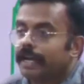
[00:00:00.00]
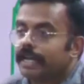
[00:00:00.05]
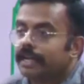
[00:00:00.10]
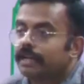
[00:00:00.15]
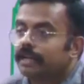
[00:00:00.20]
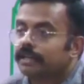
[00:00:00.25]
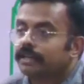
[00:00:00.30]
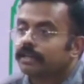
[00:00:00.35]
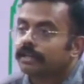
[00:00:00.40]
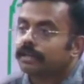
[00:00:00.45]

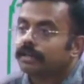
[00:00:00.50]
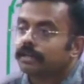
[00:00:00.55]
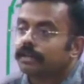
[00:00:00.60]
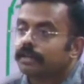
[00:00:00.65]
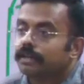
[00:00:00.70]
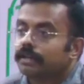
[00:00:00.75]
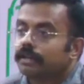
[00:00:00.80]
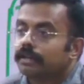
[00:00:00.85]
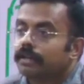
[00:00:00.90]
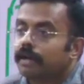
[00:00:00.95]
Why?
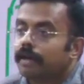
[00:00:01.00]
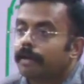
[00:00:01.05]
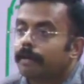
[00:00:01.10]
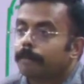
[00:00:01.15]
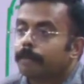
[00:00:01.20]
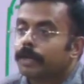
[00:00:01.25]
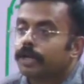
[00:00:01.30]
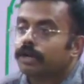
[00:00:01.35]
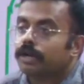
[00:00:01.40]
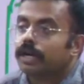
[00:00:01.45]

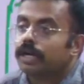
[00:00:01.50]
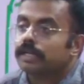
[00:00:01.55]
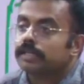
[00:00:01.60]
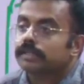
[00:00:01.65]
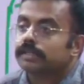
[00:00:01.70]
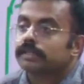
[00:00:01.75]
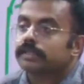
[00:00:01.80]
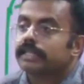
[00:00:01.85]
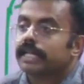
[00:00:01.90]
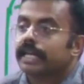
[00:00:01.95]

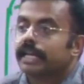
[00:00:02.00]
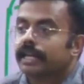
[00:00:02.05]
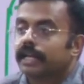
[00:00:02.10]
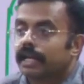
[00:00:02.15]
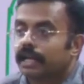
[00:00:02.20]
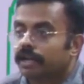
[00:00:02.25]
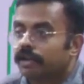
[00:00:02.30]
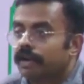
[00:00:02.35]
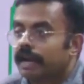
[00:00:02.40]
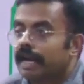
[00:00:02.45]
Because they
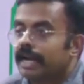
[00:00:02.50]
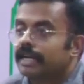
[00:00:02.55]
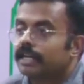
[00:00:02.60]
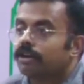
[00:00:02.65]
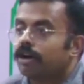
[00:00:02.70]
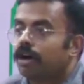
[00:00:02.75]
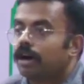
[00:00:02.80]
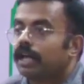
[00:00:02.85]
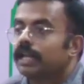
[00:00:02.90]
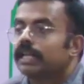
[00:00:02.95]
regulate
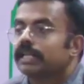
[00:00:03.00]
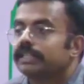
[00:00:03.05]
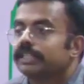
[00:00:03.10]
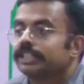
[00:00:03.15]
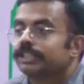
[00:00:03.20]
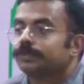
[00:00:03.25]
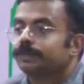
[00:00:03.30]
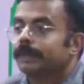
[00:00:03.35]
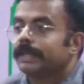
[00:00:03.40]
all other